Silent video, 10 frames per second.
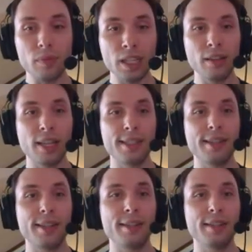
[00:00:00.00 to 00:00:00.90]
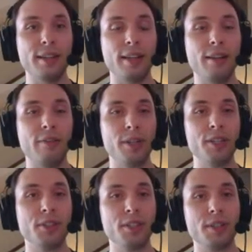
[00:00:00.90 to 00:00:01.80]
lets us
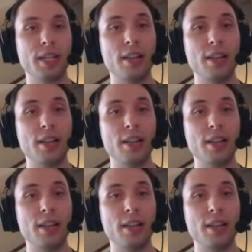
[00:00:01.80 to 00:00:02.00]
reuse those